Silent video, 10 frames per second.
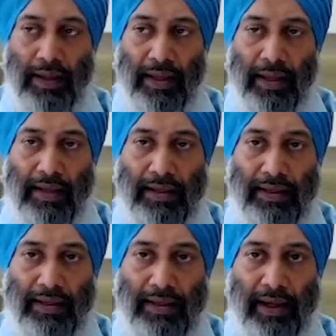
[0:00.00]

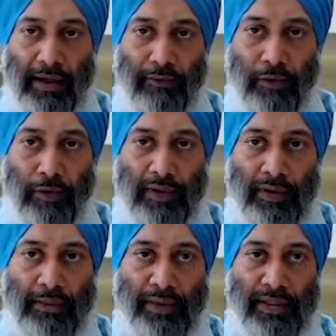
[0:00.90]
And therefore,
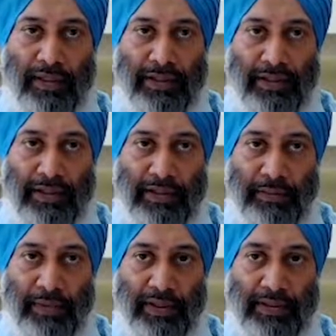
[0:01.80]
the pedestrian
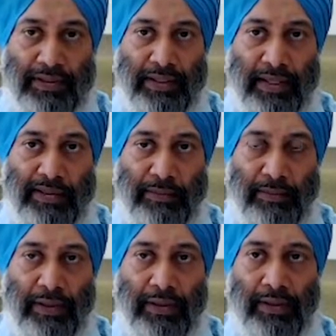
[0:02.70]
space has
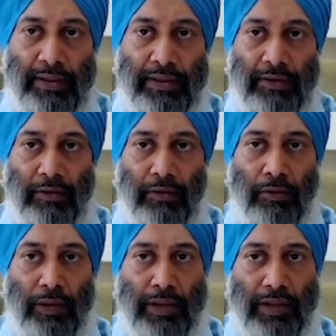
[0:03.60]
been
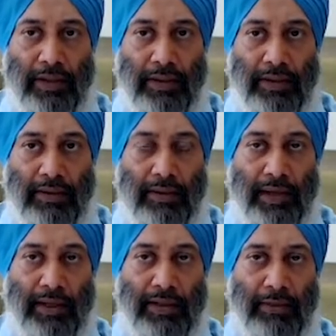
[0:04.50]
overtaken
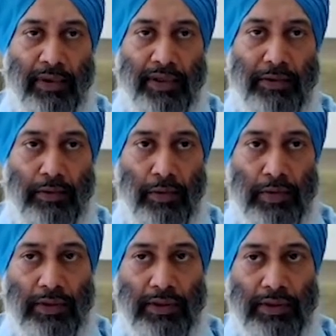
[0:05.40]
either by
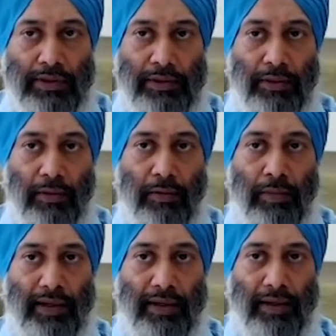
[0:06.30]
squatters or
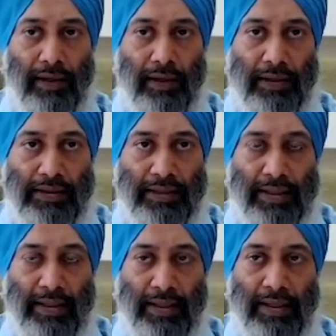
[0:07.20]
by cars.
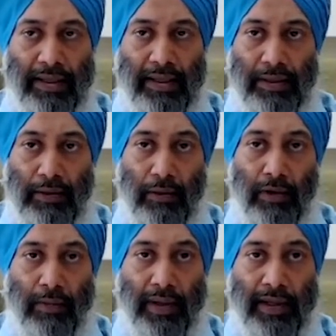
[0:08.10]

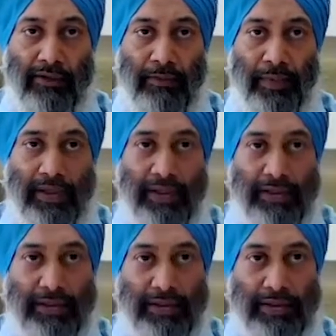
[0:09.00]
or by government
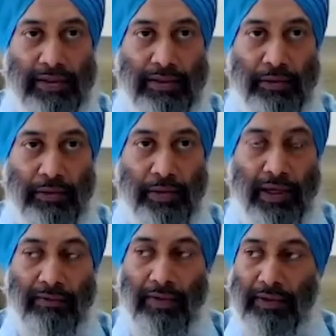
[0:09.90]
agencies. So you
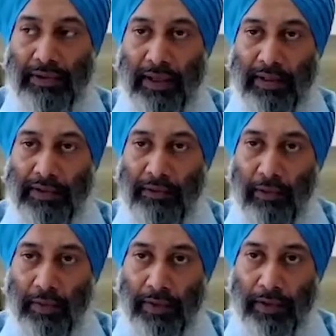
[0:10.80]
have a
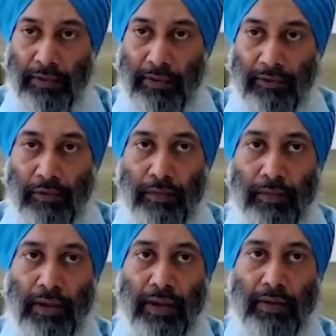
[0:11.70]
transformer on the
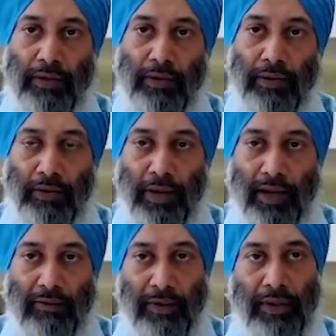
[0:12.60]
footpath, you
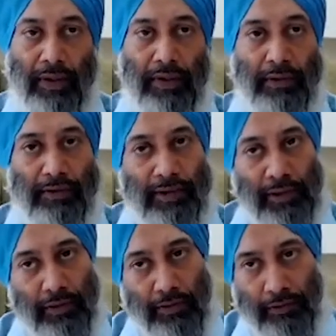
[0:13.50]
have a
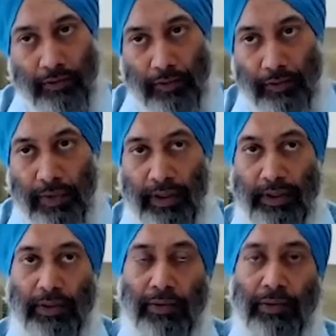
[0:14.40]
tree on the
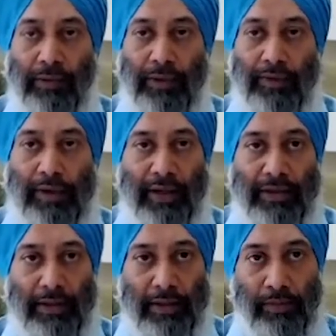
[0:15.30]
footpath, you have an
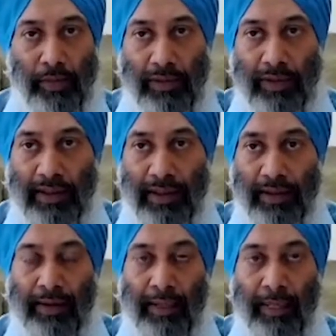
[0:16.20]
electric pole
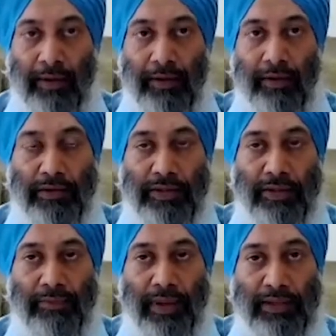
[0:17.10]
there. You
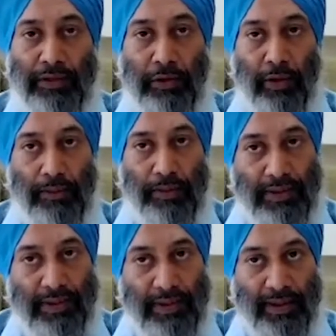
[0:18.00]
see bus
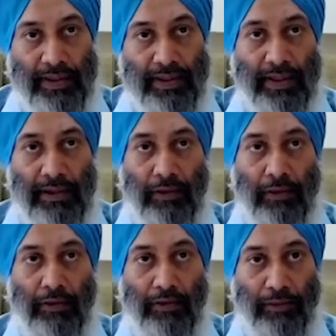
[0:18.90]
stops in Delhi are all
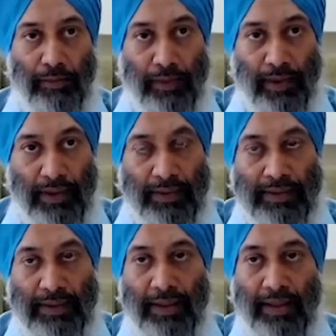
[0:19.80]
on
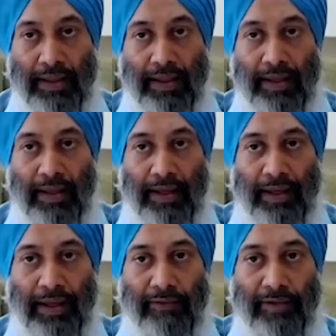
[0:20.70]
footpaths. And
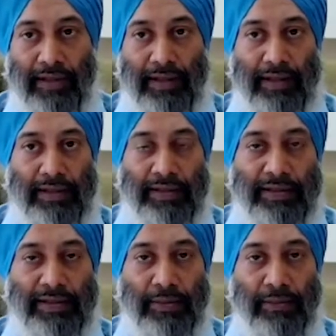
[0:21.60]
I feel there
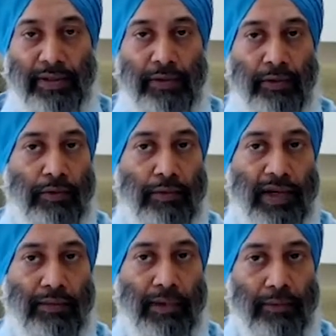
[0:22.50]
is simply no
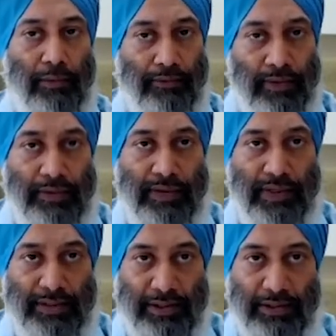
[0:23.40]
Mai-Baap of the
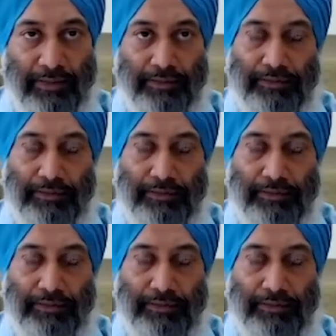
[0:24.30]
pedestrian.